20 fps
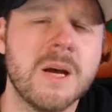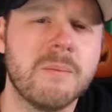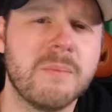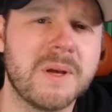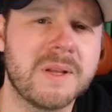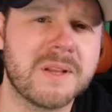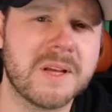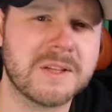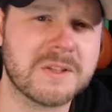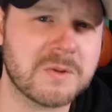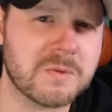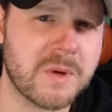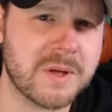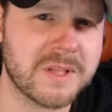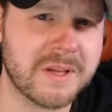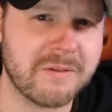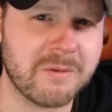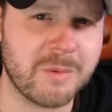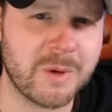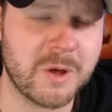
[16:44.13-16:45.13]
Big thanks as well
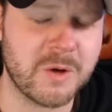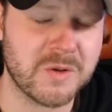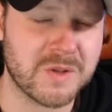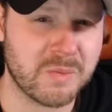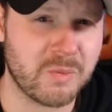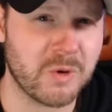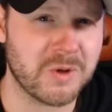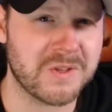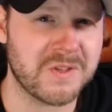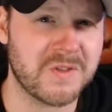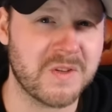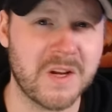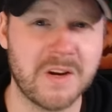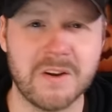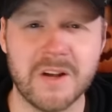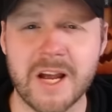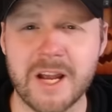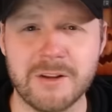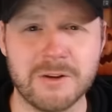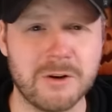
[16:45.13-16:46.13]
to everybody who supports the
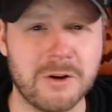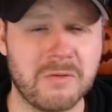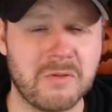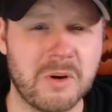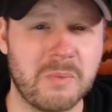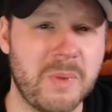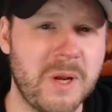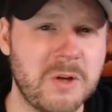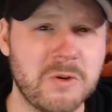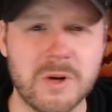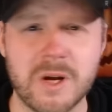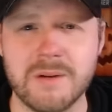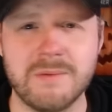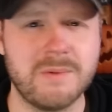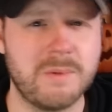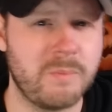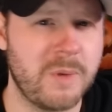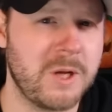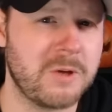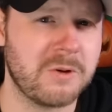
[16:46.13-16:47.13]
channel either over on Patreon,
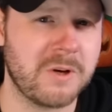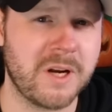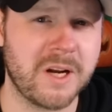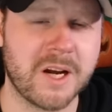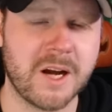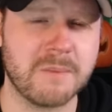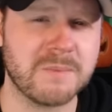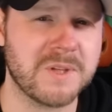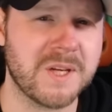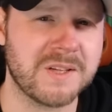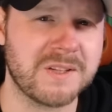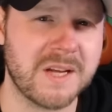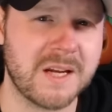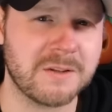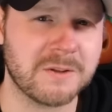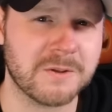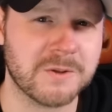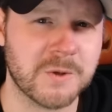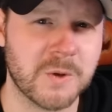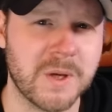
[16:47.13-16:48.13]
patreon.com slash
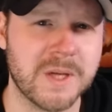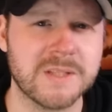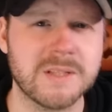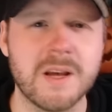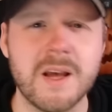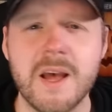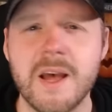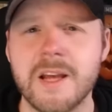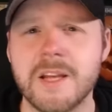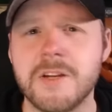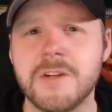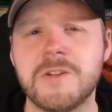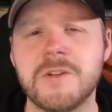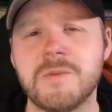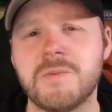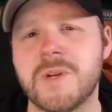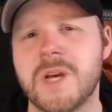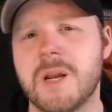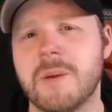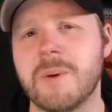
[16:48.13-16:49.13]
tactical tortoise,
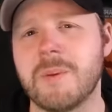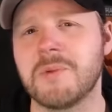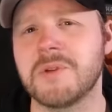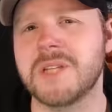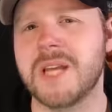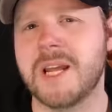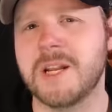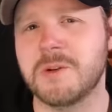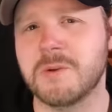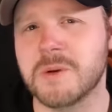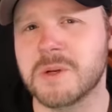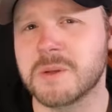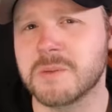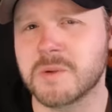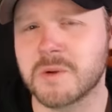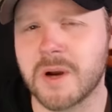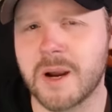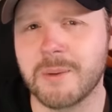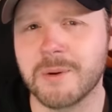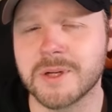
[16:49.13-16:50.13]
YouTube channel members, and Twitch
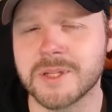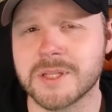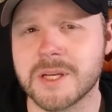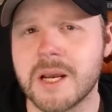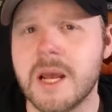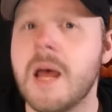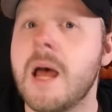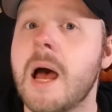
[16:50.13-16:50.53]
subscribers.